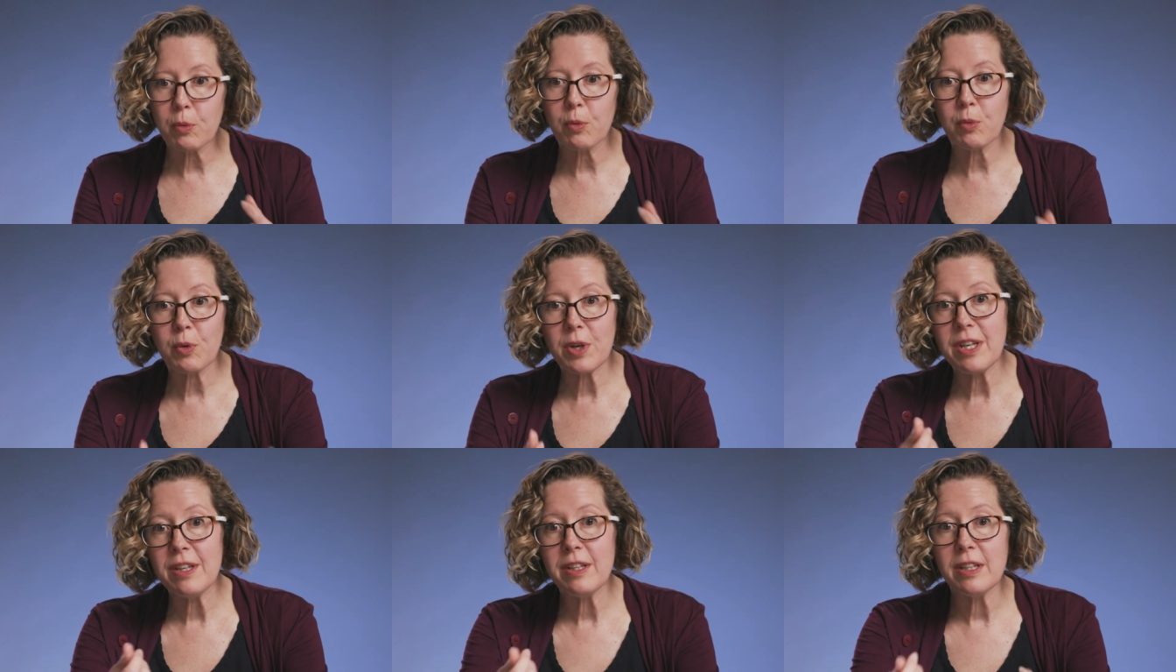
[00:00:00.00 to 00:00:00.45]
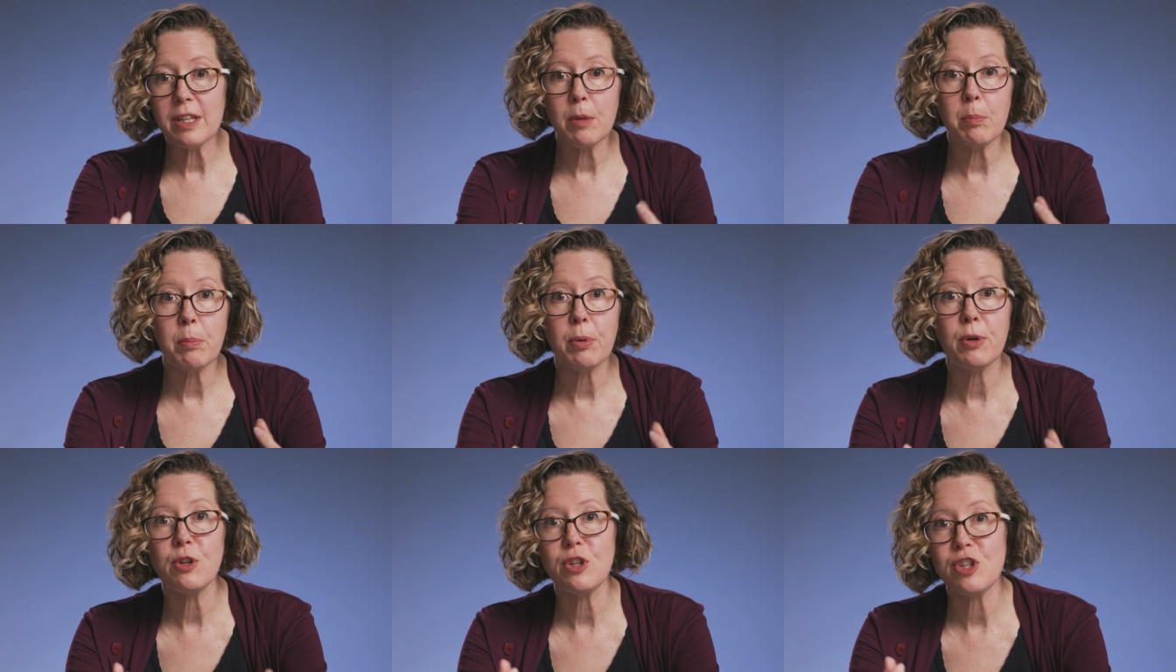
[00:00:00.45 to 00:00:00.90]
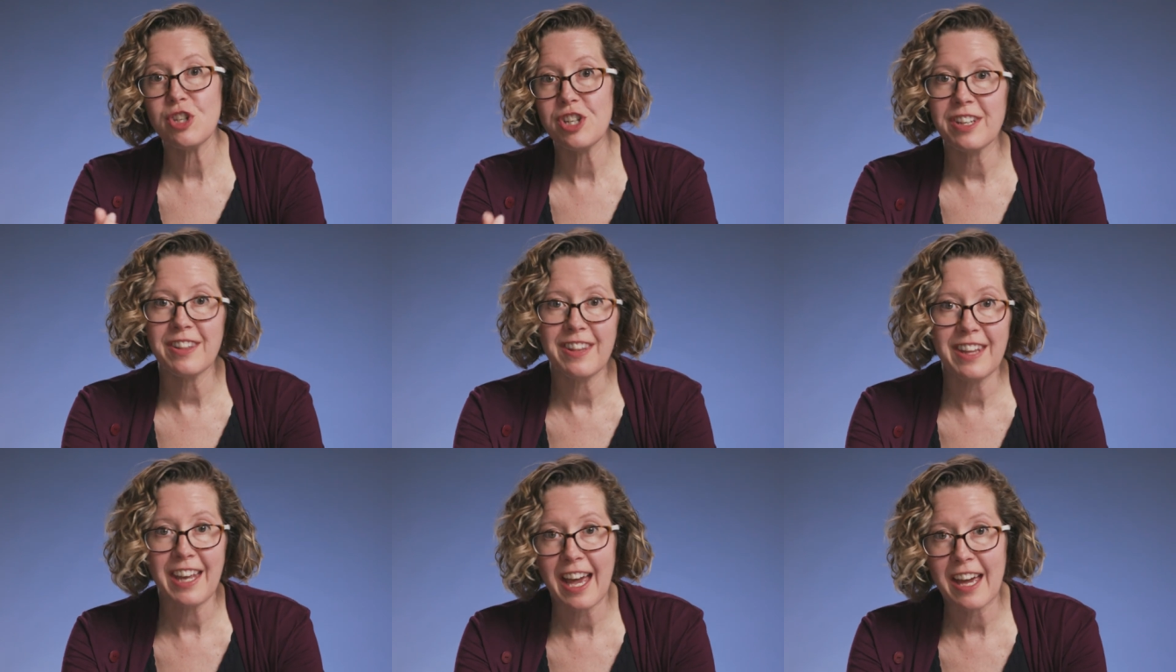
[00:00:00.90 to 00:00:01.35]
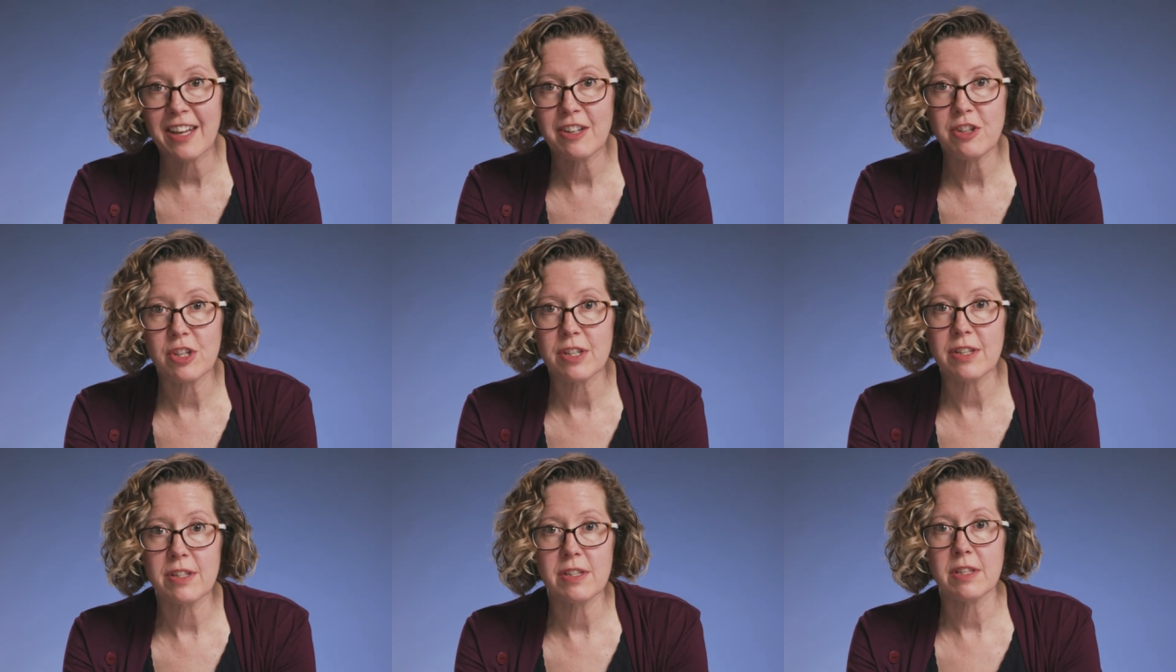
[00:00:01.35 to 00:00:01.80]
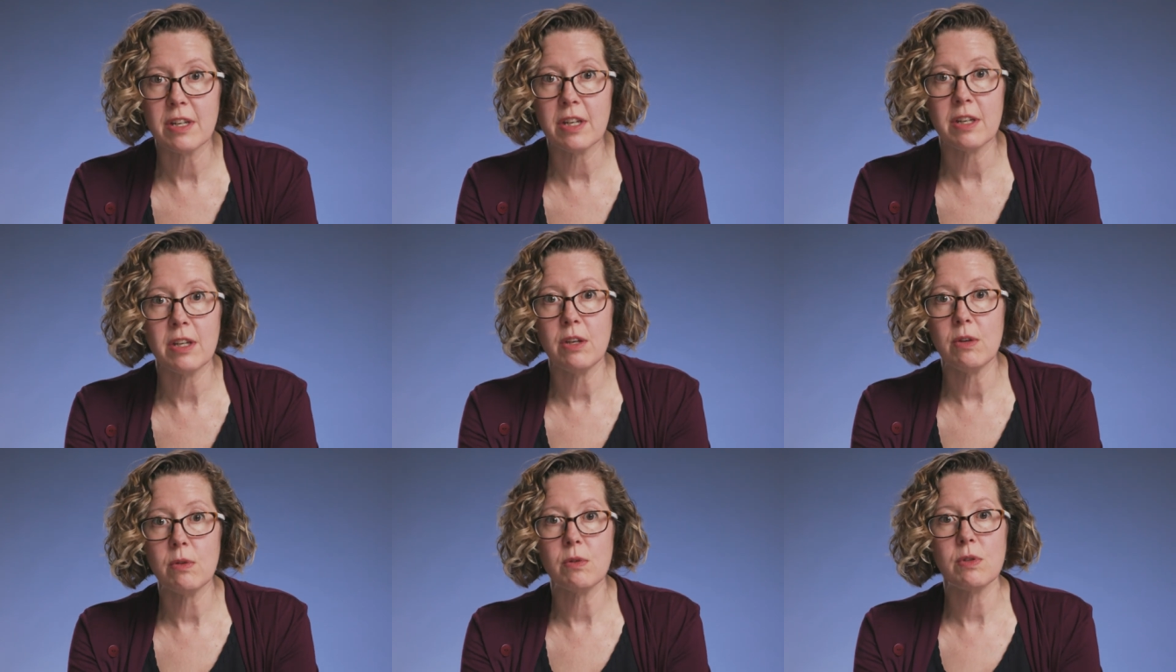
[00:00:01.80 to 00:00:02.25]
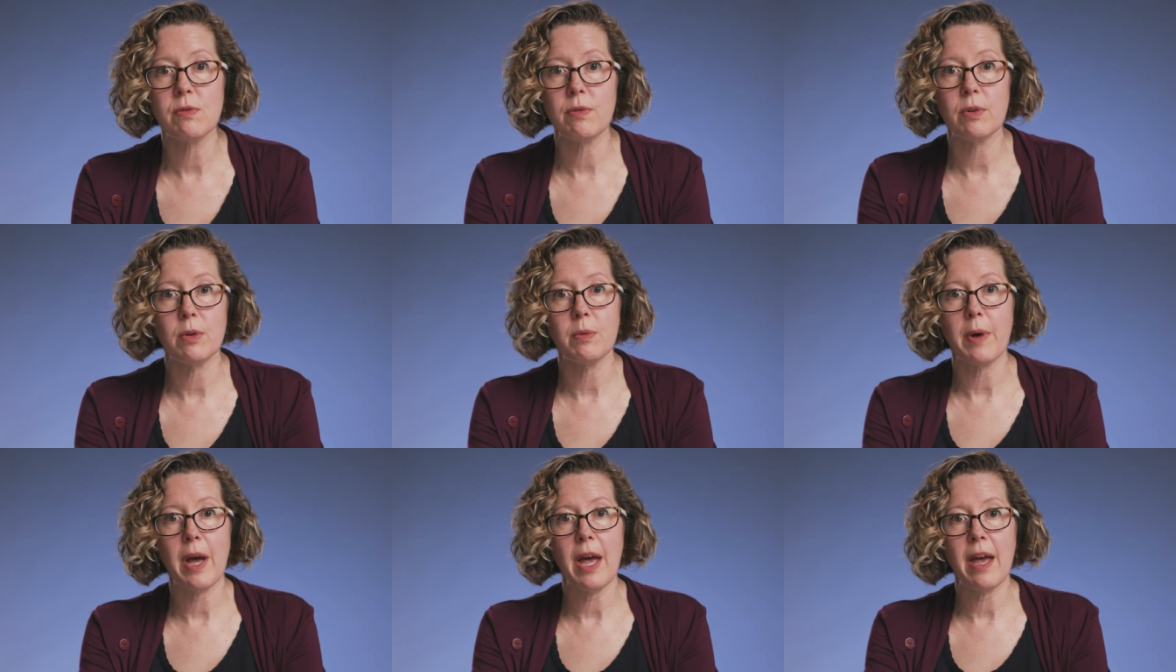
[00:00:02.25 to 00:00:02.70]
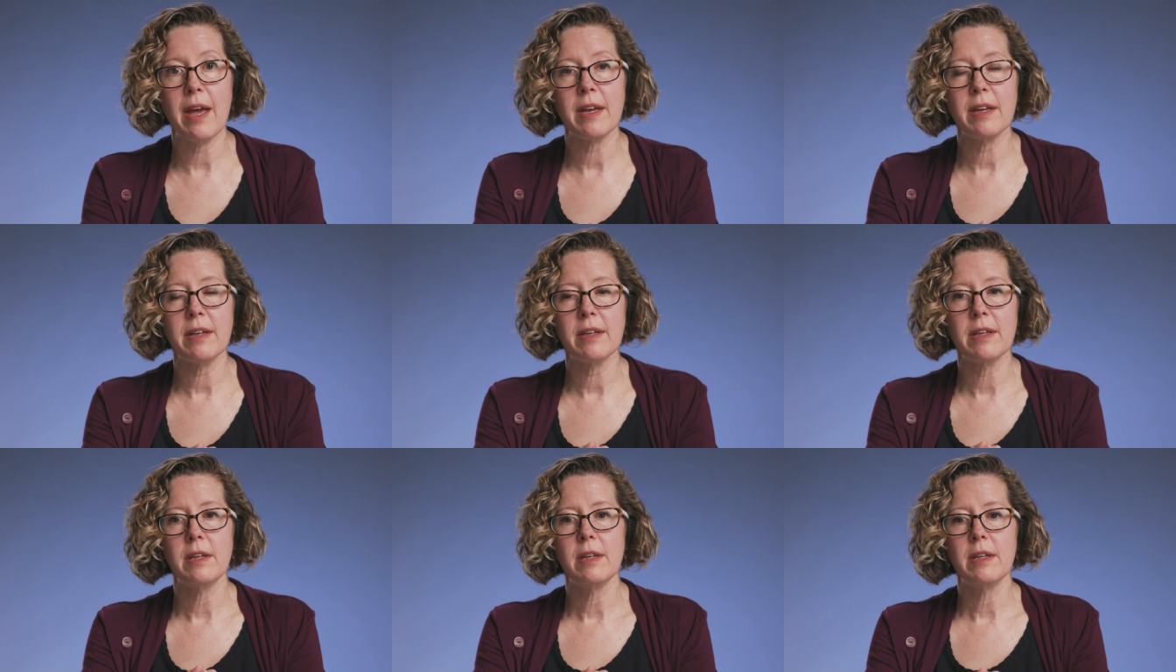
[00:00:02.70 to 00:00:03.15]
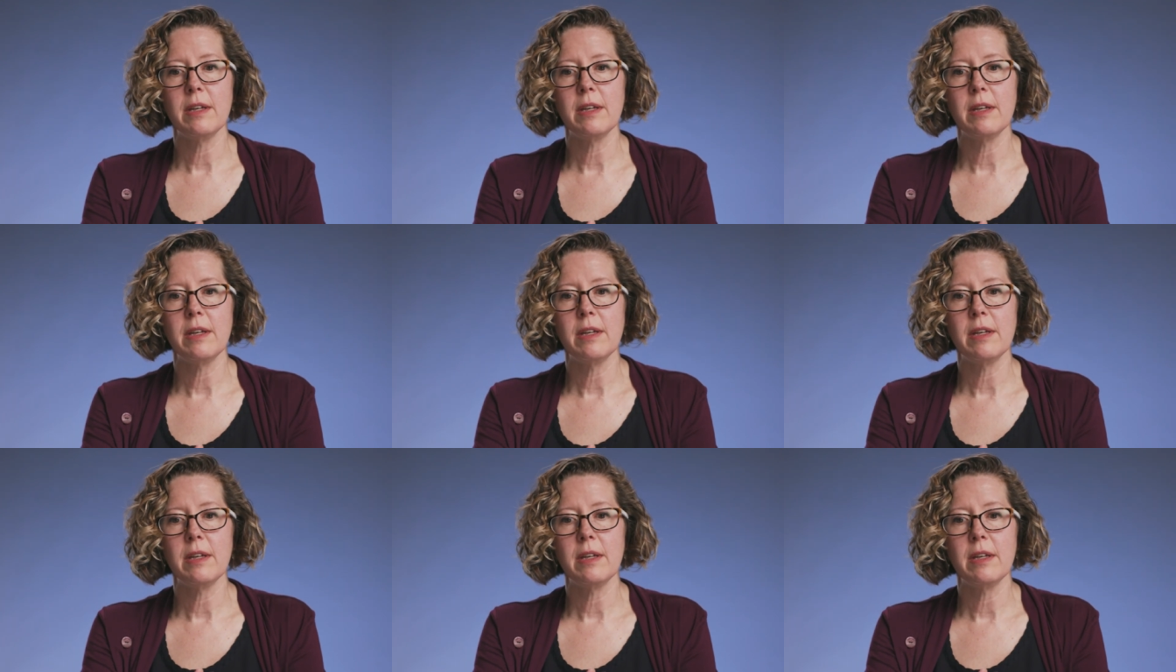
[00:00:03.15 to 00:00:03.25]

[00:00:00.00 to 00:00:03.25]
really pushing the edges in a useful way.